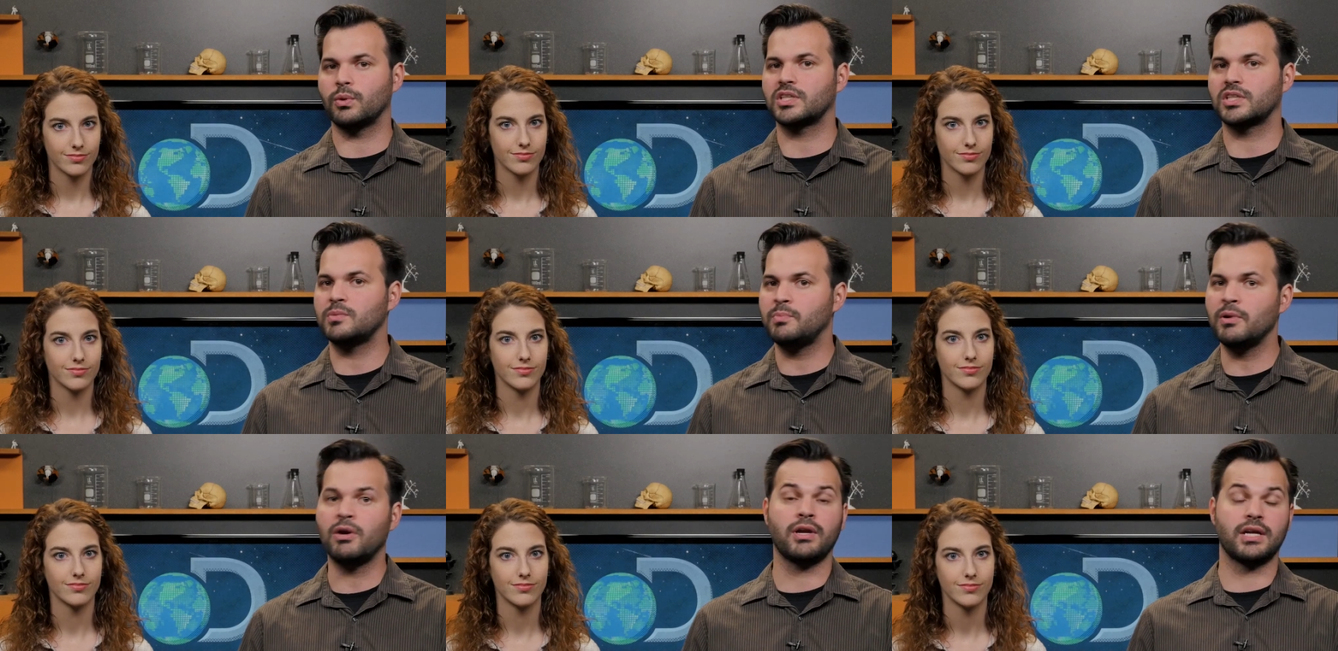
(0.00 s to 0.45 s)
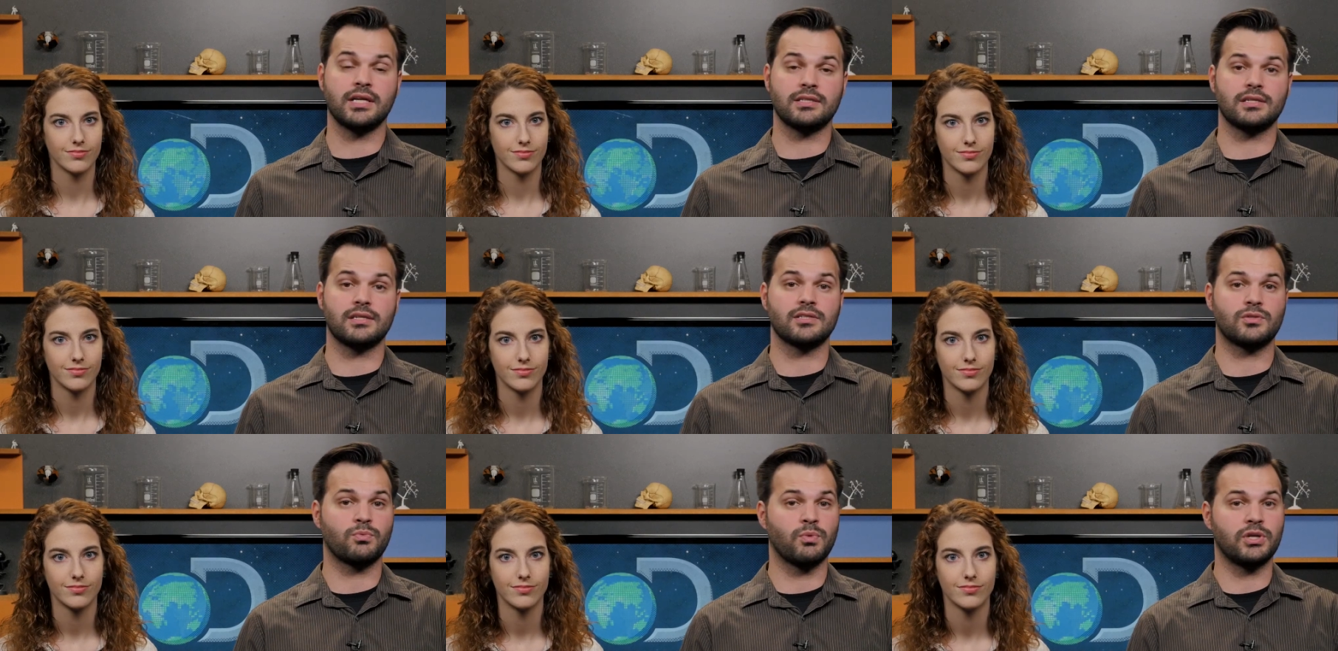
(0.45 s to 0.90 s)

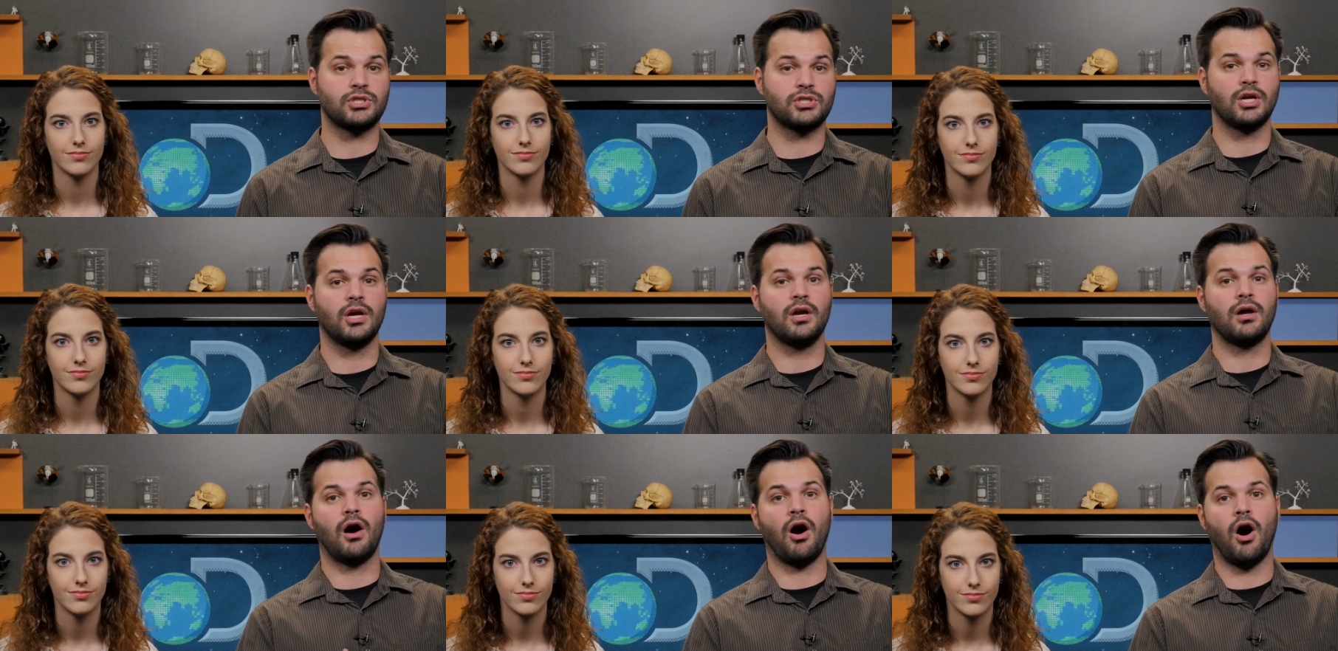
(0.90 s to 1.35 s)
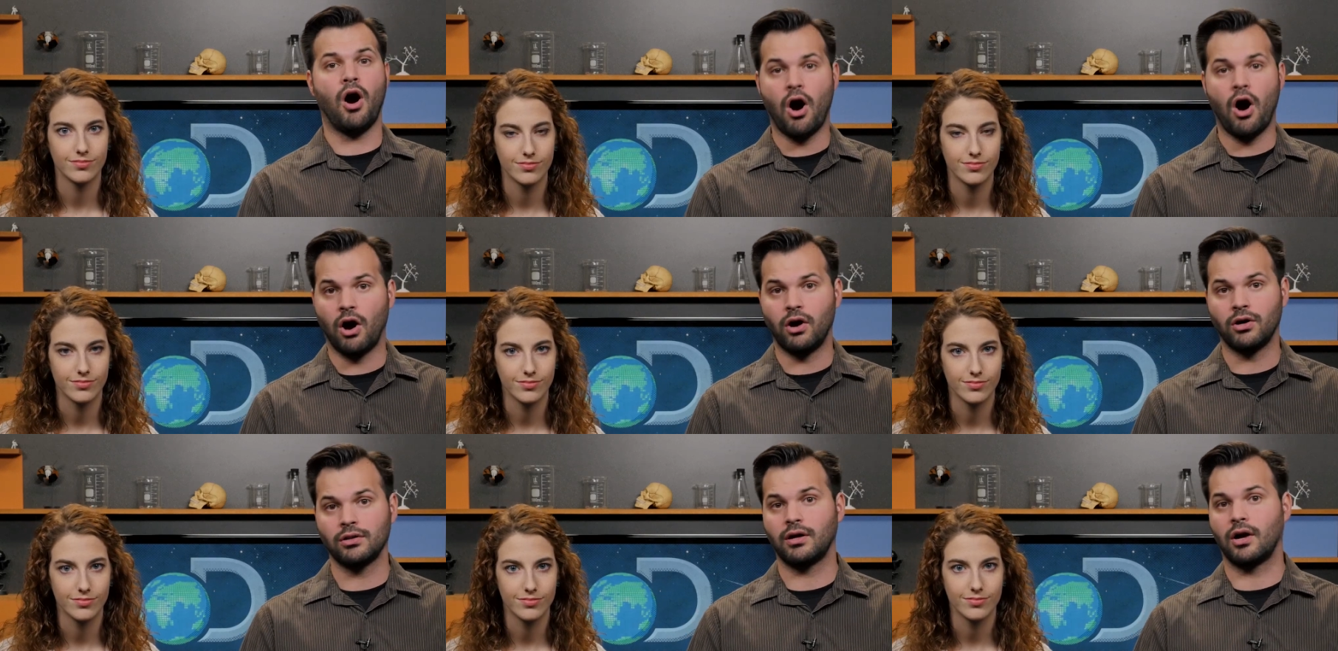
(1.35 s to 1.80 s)
Speaker 1: experiences, which
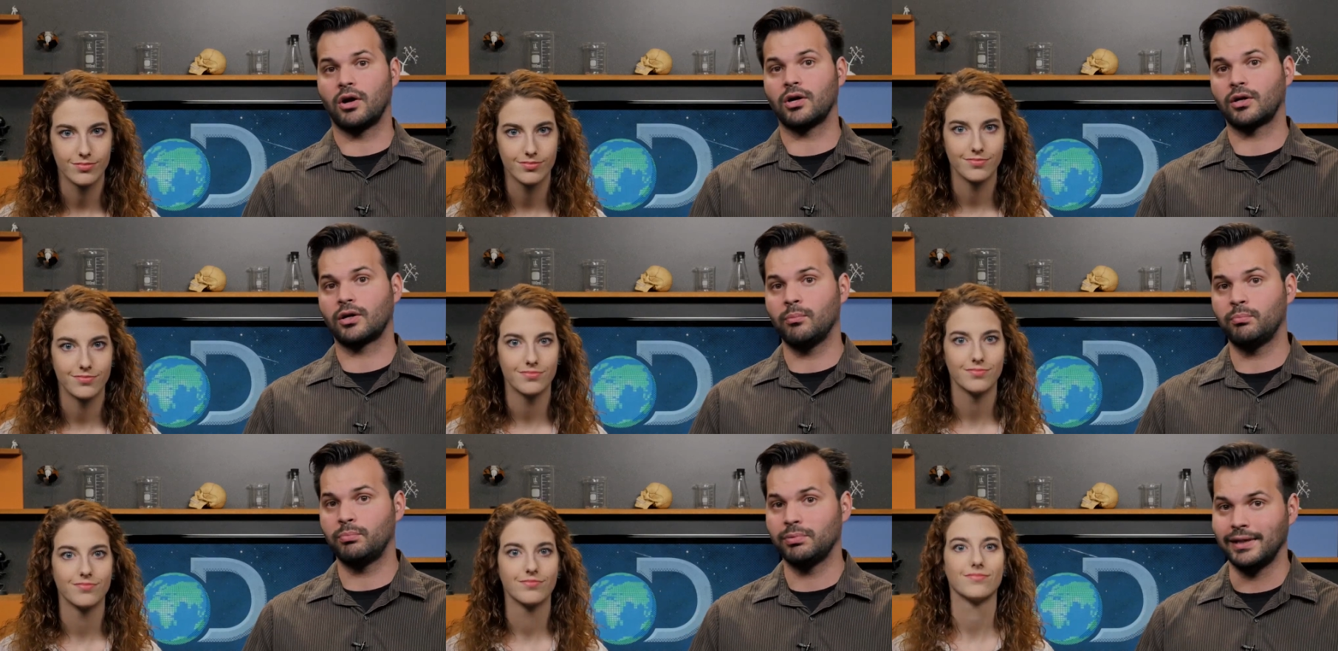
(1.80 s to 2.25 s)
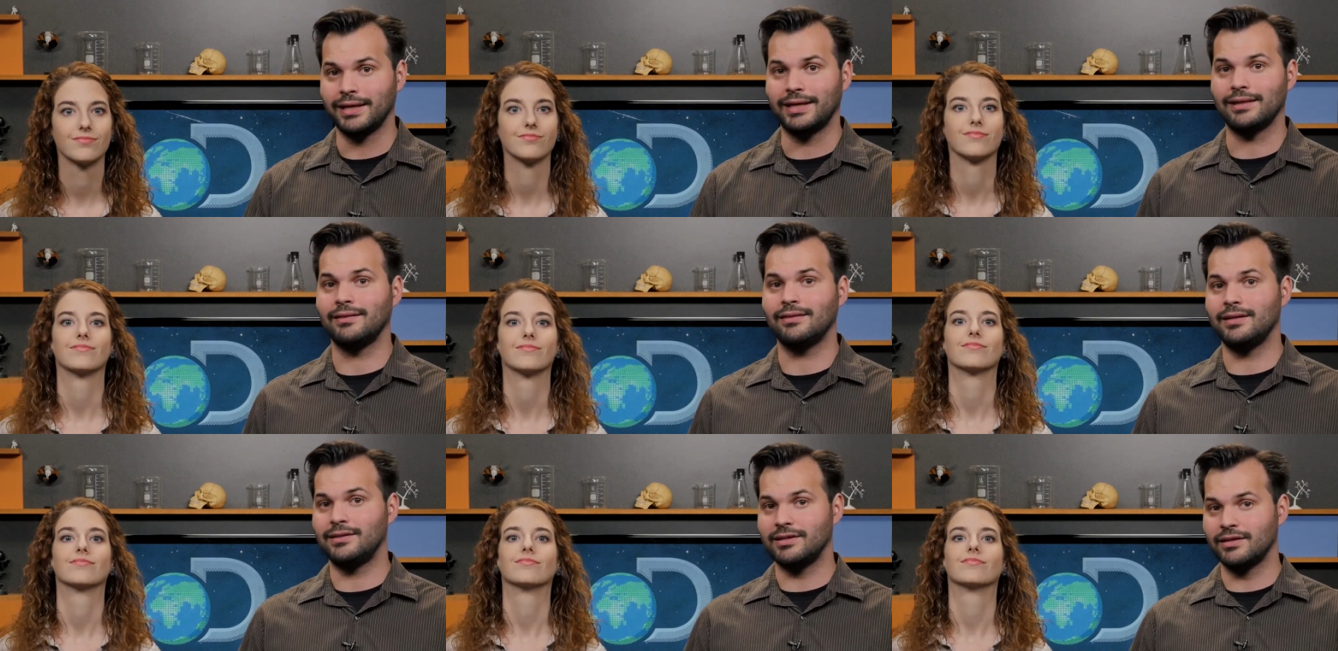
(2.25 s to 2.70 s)
all are
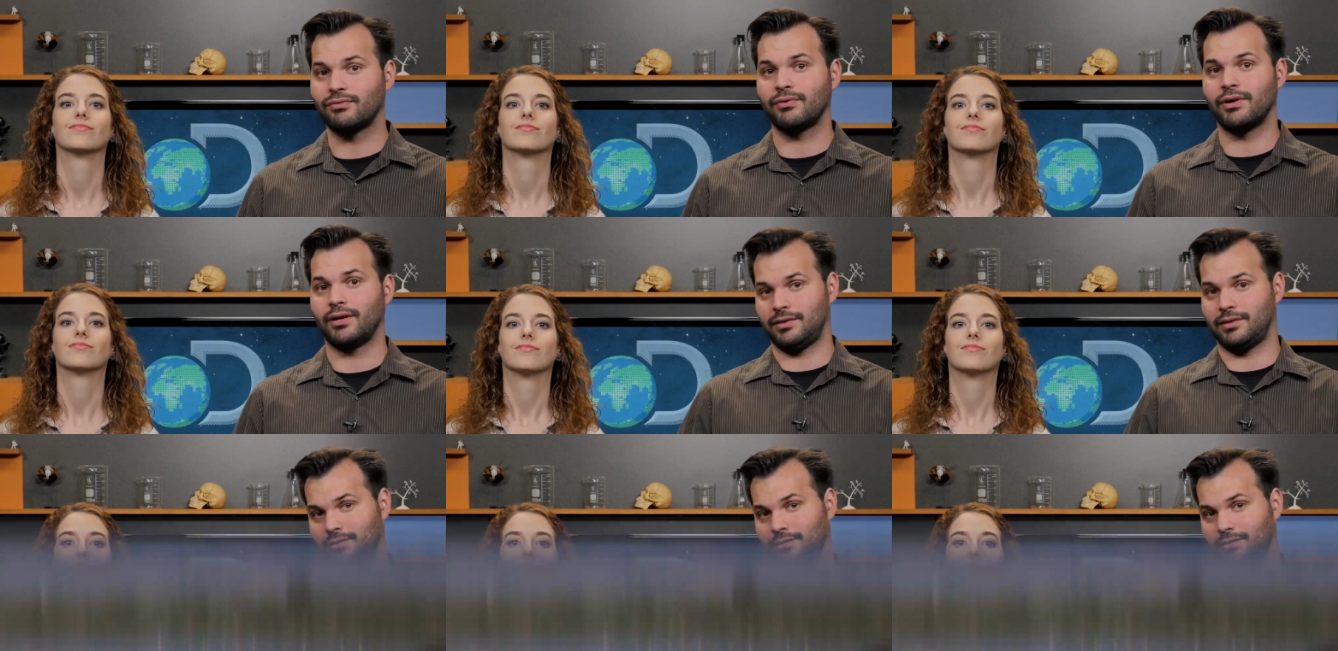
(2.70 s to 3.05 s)
completely different.